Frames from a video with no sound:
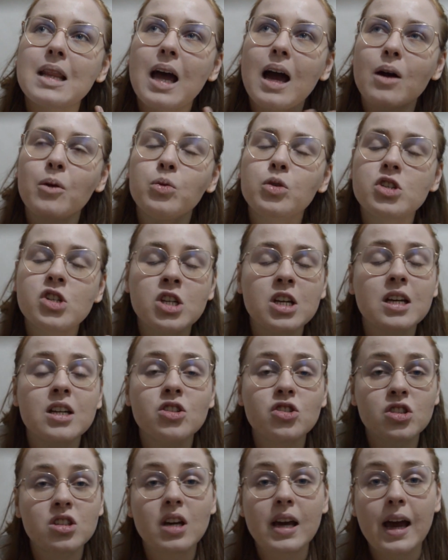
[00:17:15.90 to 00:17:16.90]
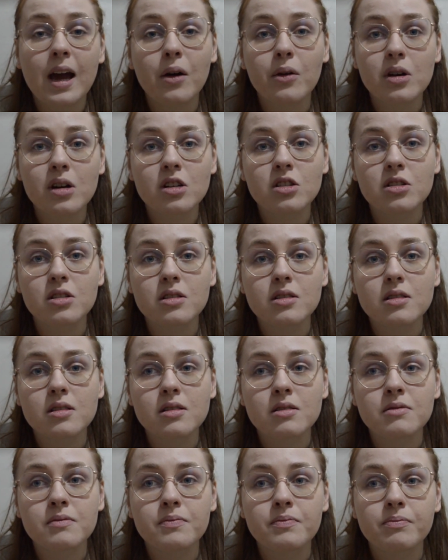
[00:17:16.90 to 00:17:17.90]
I would change the
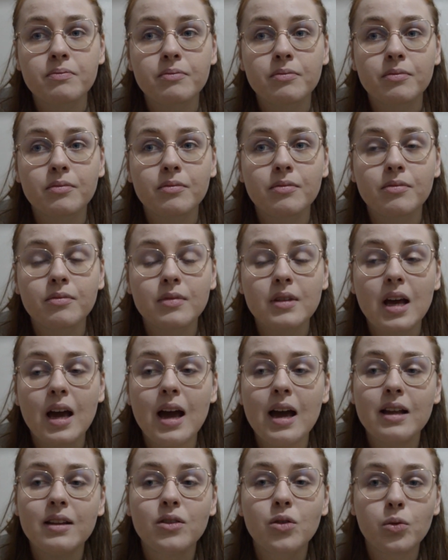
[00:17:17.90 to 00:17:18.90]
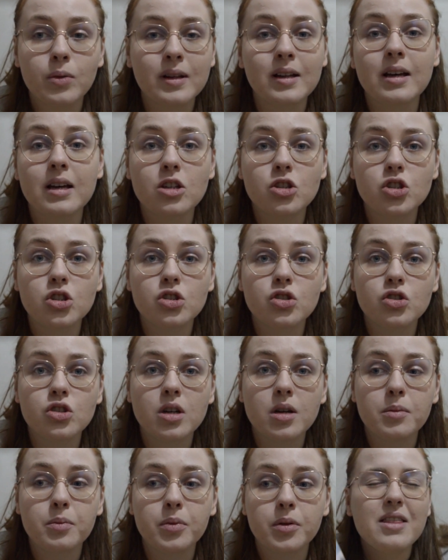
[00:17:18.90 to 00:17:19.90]
characters and the
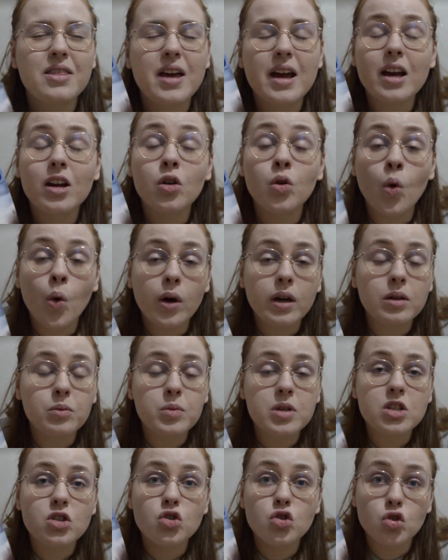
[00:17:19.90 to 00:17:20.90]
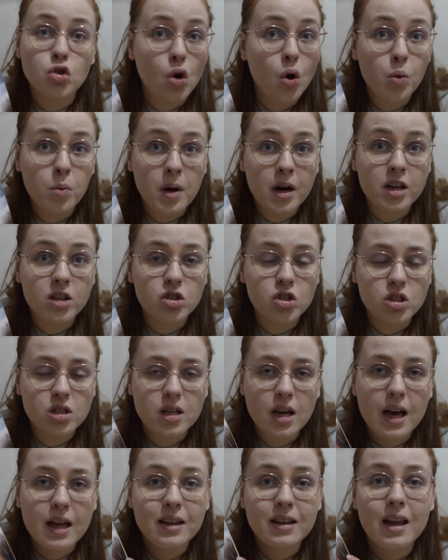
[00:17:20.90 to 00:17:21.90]
relationship. They annoyed me so much,
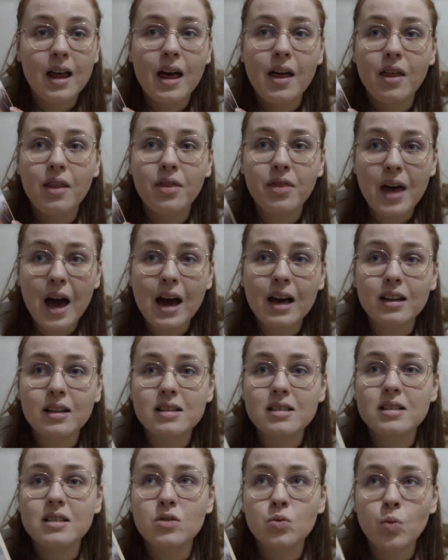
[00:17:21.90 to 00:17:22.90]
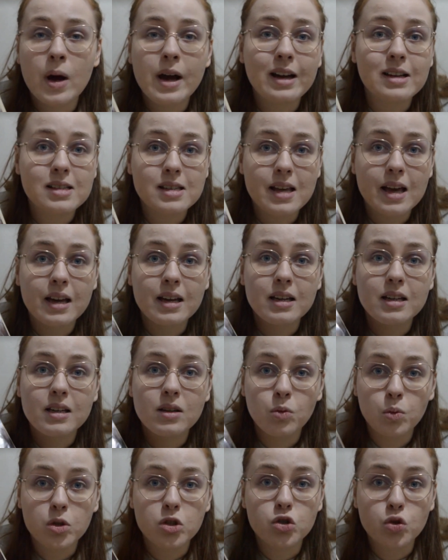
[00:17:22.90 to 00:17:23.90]
and that is why I say
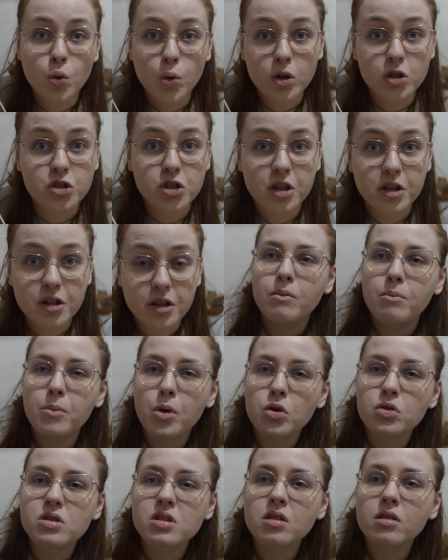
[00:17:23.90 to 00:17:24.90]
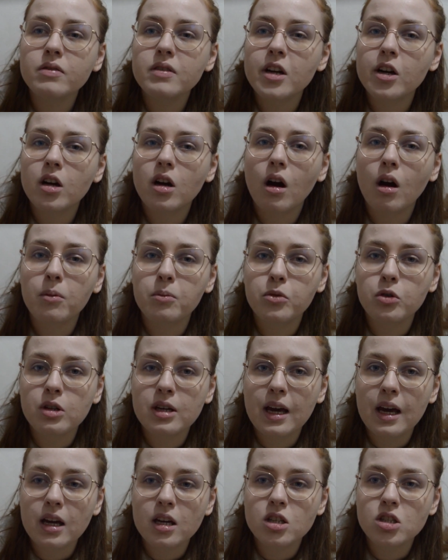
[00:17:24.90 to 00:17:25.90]
it was torture. Most of their
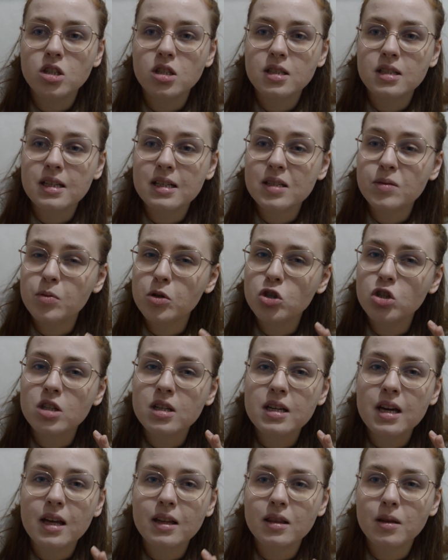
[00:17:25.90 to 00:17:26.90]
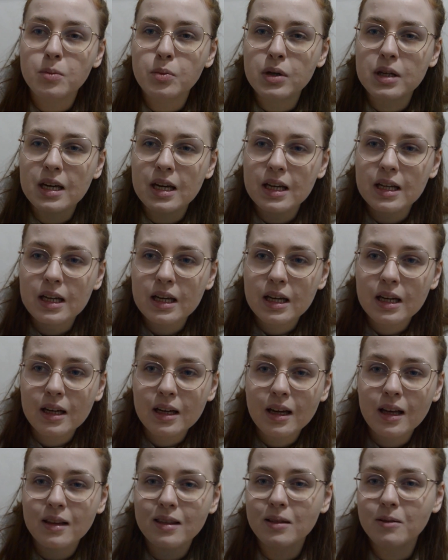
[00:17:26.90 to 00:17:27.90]
communication, especially at the beginning,
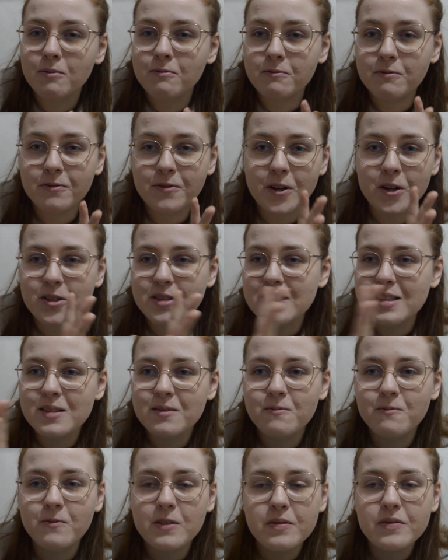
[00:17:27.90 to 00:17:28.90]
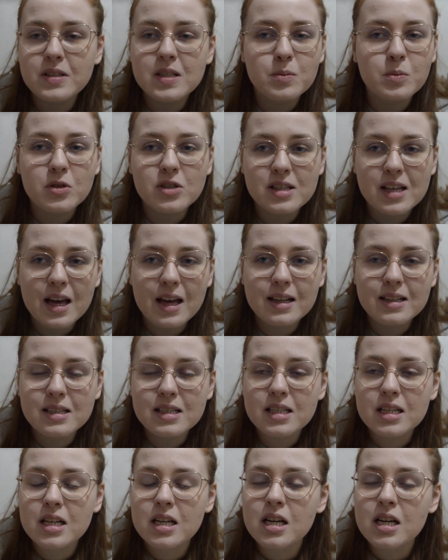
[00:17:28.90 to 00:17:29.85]
at the first 50%,